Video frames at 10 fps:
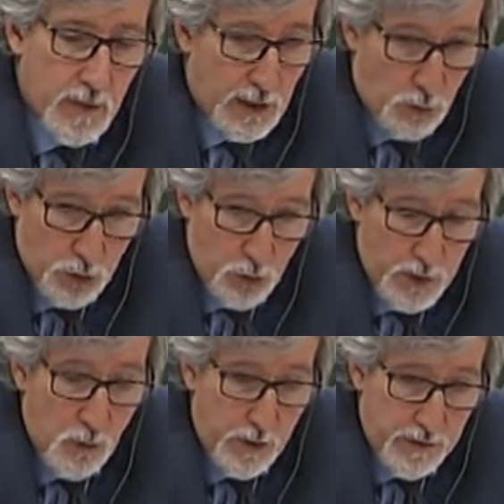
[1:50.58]
I would
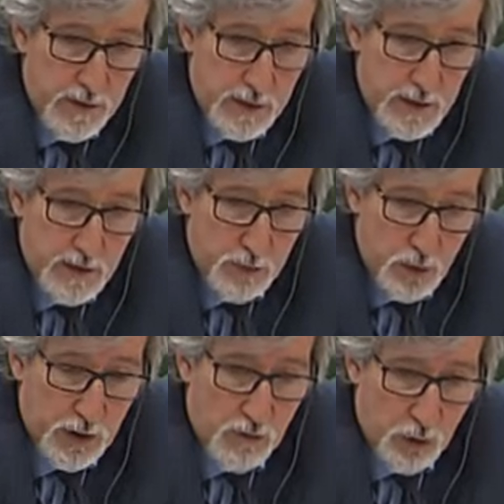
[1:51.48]
agree with the
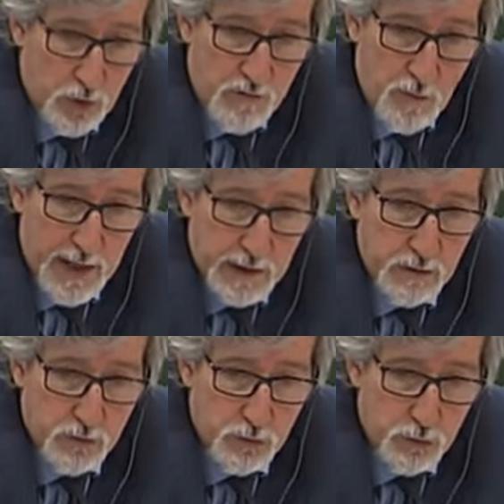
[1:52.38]
Deputy Governor of the
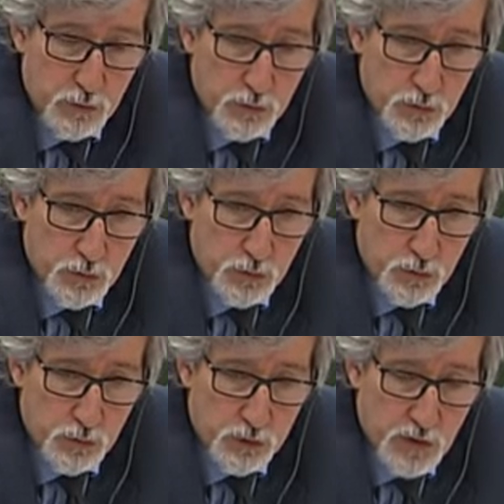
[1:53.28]
bank
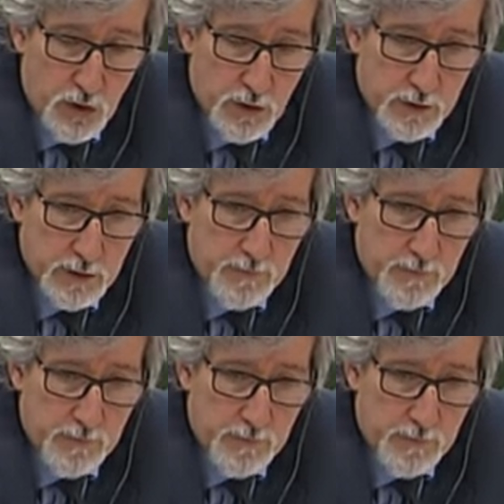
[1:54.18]
to start.